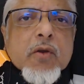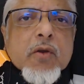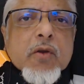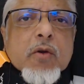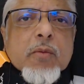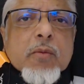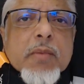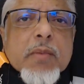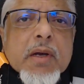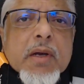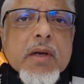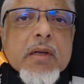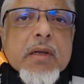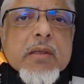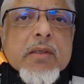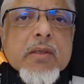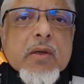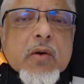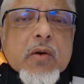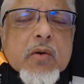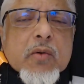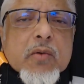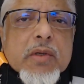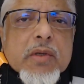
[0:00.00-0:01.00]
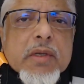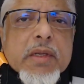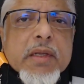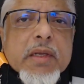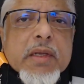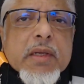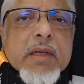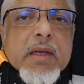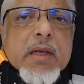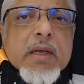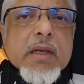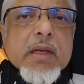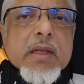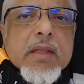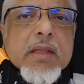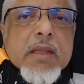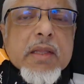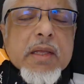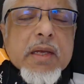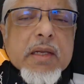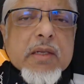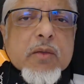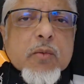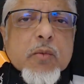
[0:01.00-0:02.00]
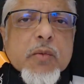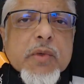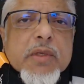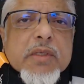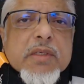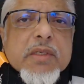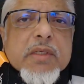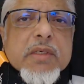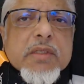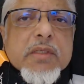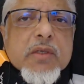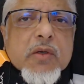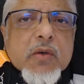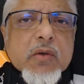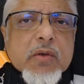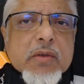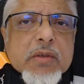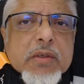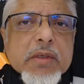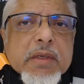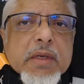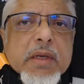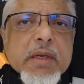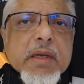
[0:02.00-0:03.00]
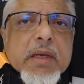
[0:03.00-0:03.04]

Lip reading: Command only that which is good